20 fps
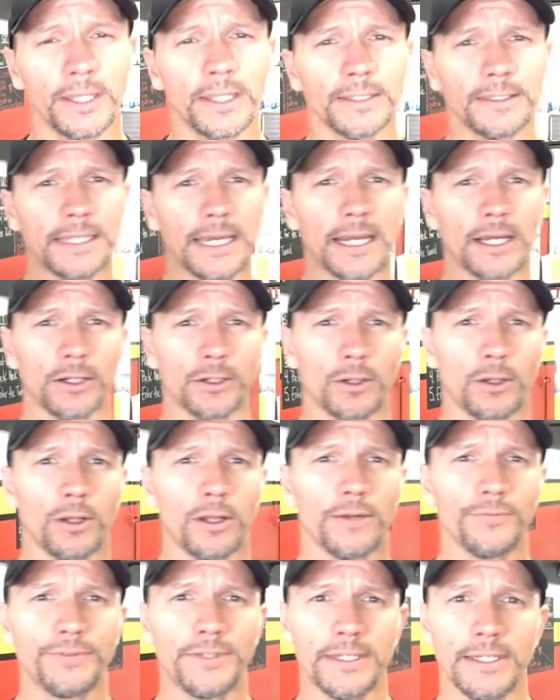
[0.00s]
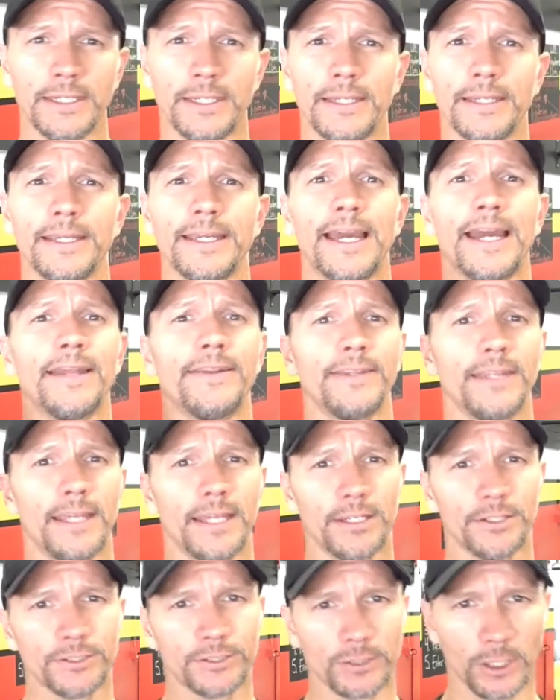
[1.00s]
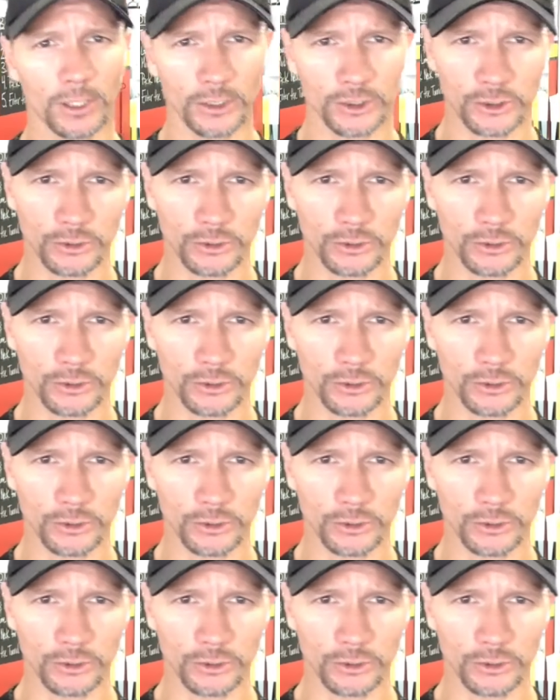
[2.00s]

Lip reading: that golf tee, and then start